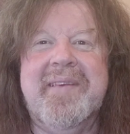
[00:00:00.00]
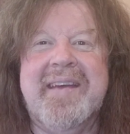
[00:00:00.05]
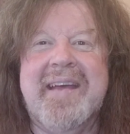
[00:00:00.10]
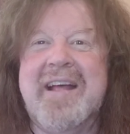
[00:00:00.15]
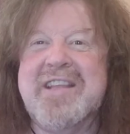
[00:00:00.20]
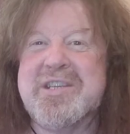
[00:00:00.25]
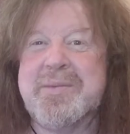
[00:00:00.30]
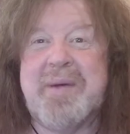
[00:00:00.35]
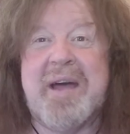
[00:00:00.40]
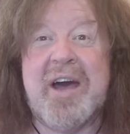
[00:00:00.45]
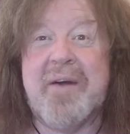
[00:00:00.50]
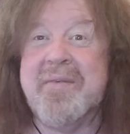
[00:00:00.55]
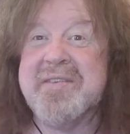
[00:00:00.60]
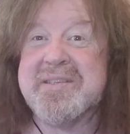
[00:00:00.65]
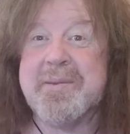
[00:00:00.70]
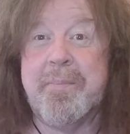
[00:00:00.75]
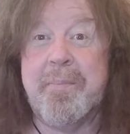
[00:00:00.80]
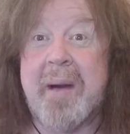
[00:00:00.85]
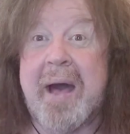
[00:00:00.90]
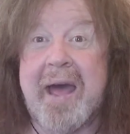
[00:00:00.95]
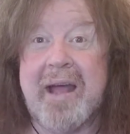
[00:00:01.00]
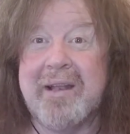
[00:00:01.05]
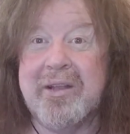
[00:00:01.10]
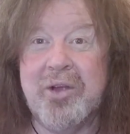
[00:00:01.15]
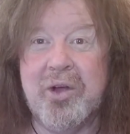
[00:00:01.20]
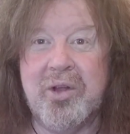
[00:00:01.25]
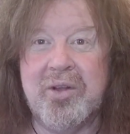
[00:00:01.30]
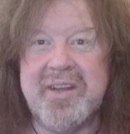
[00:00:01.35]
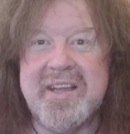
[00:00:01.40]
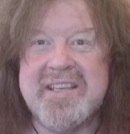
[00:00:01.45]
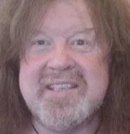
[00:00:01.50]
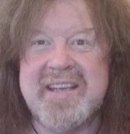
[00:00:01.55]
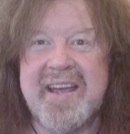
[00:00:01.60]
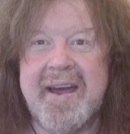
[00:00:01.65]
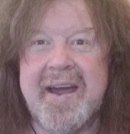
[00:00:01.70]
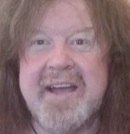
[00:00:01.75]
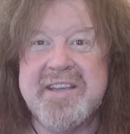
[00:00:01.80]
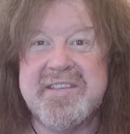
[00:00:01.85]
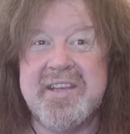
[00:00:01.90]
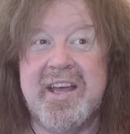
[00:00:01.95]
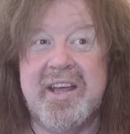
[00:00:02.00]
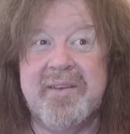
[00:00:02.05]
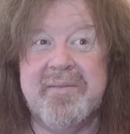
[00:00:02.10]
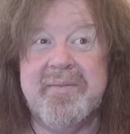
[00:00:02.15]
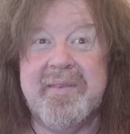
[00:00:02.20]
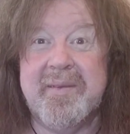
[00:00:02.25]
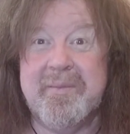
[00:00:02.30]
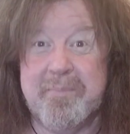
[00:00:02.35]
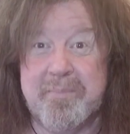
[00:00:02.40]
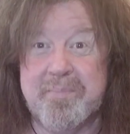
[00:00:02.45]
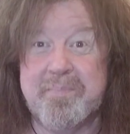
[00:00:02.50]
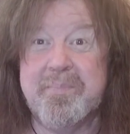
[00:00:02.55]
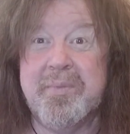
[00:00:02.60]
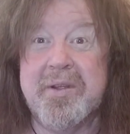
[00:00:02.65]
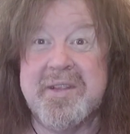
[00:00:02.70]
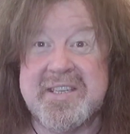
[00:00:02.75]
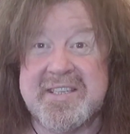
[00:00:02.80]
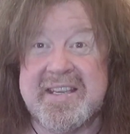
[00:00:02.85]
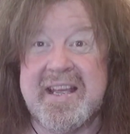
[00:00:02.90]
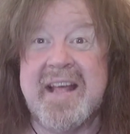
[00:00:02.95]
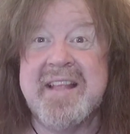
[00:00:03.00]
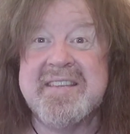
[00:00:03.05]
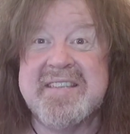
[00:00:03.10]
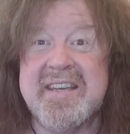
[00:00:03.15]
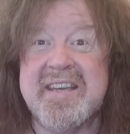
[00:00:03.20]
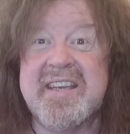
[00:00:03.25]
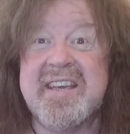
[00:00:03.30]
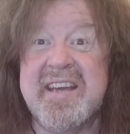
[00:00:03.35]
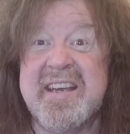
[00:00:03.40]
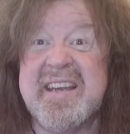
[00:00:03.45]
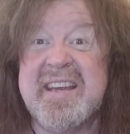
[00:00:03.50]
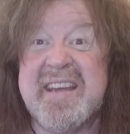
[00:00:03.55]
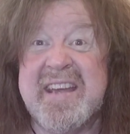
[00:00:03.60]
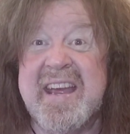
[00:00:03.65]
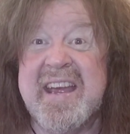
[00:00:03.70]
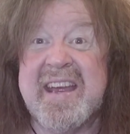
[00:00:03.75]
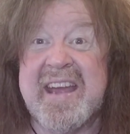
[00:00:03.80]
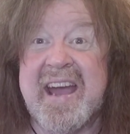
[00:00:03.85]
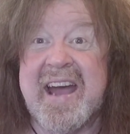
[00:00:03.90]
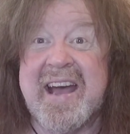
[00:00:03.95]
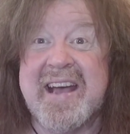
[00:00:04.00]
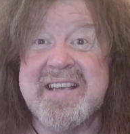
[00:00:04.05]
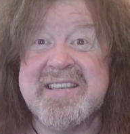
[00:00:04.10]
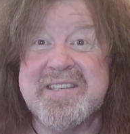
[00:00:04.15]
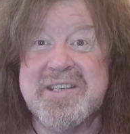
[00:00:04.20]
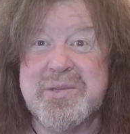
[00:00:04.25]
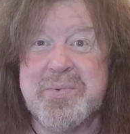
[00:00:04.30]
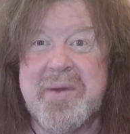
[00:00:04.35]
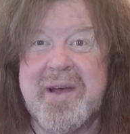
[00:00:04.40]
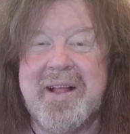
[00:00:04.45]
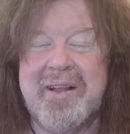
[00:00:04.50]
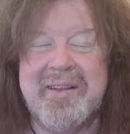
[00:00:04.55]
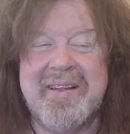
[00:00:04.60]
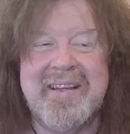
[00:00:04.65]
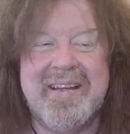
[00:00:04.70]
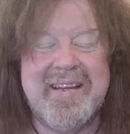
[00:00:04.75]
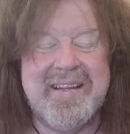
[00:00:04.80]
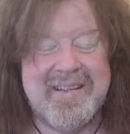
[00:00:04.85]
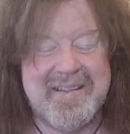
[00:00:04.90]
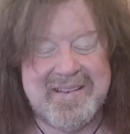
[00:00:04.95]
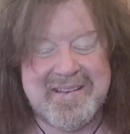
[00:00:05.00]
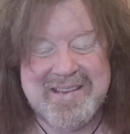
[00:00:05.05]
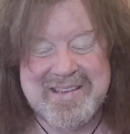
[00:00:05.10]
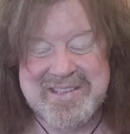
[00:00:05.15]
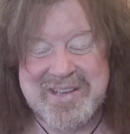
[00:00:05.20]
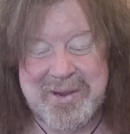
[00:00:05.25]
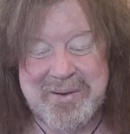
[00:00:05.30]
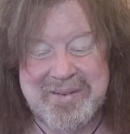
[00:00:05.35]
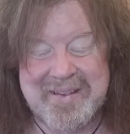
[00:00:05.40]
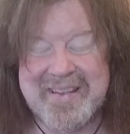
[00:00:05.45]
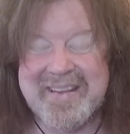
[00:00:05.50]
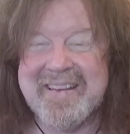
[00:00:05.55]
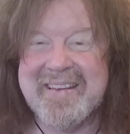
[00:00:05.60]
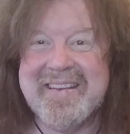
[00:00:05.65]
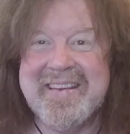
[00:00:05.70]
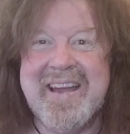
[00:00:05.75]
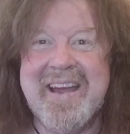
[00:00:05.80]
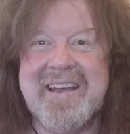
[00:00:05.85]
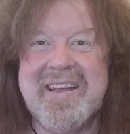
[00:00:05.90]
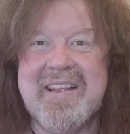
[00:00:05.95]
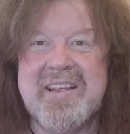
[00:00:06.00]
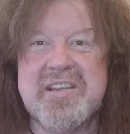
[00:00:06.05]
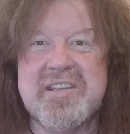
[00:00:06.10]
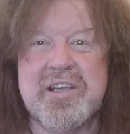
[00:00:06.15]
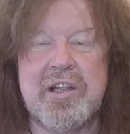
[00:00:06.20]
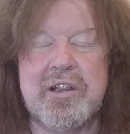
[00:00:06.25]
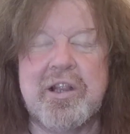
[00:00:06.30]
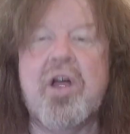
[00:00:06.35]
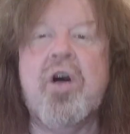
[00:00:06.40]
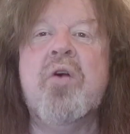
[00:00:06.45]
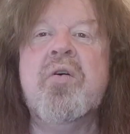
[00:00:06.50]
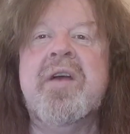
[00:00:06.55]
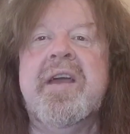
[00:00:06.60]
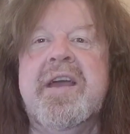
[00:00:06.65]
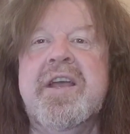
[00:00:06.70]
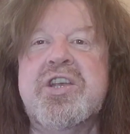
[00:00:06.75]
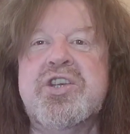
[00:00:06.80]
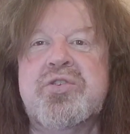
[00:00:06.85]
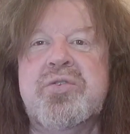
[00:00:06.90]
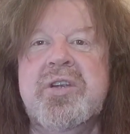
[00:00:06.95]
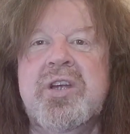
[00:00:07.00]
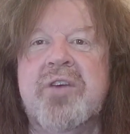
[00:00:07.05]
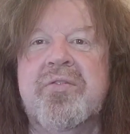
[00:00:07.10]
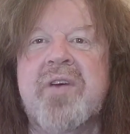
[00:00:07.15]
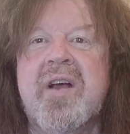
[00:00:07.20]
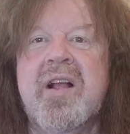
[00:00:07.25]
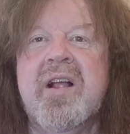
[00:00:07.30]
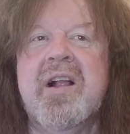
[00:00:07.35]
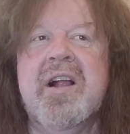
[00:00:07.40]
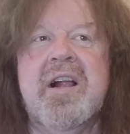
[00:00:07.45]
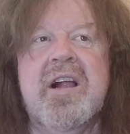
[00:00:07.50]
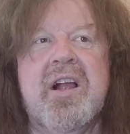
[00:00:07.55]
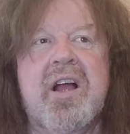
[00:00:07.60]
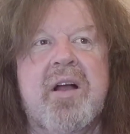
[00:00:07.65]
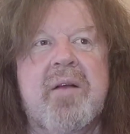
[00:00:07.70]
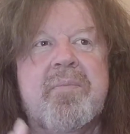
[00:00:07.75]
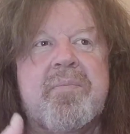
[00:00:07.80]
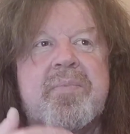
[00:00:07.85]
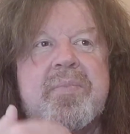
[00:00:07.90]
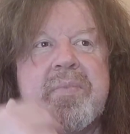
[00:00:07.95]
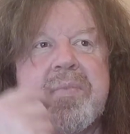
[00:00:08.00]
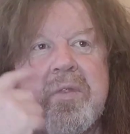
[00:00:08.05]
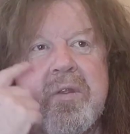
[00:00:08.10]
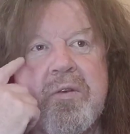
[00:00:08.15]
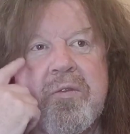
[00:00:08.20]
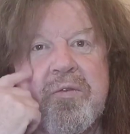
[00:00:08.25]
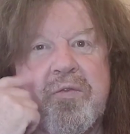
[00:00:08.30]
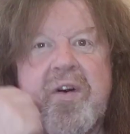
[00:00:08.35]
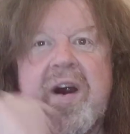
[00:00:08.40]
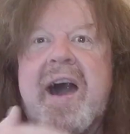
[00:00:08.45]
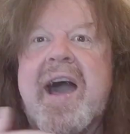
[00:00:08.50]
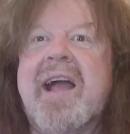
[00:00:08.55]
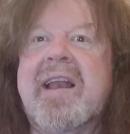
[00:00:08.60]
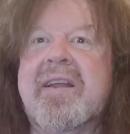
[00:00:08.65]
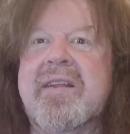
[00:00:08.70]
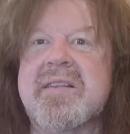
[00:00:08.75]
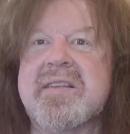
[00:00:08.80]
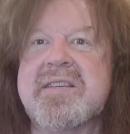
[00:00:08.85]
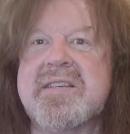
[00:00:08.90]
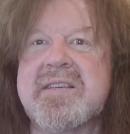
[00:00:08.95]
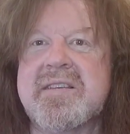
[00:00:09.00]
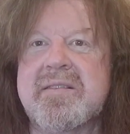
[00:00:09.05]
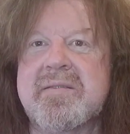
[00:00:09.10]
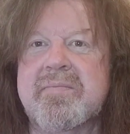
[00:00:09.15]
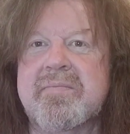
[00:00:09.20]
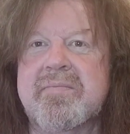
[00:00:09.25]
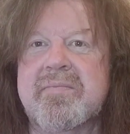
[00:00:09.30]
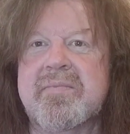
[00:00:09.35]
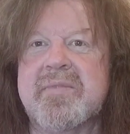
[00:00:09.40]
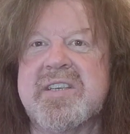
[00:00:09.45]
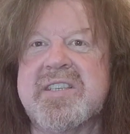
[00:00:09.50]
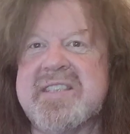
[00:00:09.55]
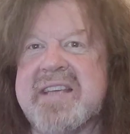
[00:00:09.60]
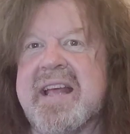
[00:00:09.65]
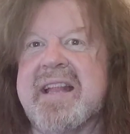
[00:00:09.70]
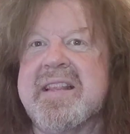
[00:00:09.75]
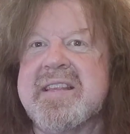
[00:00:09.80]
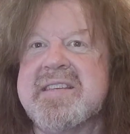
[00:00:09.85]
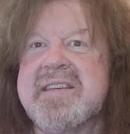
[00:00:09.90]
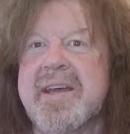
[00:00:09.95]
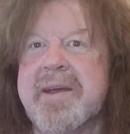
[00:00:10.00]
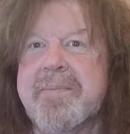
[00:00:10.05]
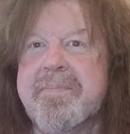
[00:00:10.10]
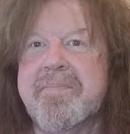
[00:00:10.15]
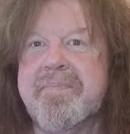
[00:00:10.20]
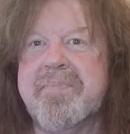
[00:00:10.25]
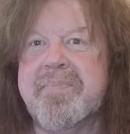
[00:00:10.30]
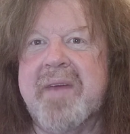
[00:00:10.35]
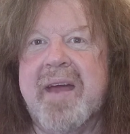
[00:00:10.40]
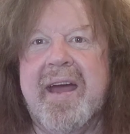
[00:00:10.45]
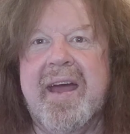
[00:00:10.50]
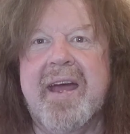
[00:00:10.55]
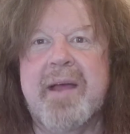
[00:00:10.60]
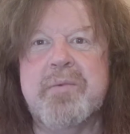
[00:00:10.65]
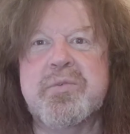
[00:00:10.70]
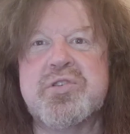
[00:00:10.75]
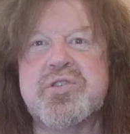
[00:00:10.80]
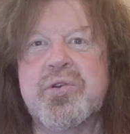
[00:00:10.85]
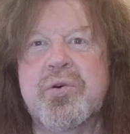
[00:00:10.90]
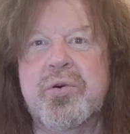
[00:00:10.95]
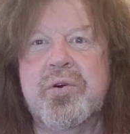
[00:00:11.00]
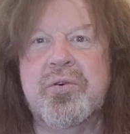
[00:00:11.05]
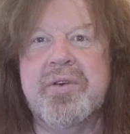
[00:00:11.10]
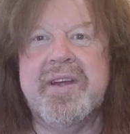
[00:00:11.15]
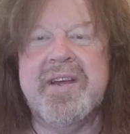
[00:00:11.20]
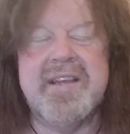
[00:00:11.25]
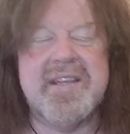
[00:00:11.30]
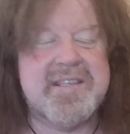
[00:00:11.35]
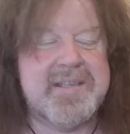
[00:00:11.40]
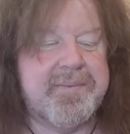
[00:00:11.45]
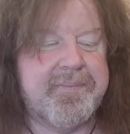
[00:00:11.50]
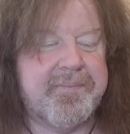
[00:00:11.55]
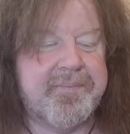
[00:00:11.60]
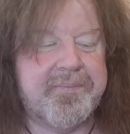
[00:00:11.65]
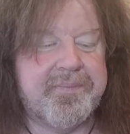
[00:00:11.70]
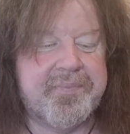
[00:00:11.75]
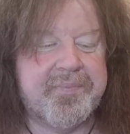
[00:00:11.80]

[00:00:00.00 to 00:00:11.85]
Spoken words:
he ends up having to battle all these guys. But Santa can kick ass as well. So yeah, there's a long history of violent Santa stories.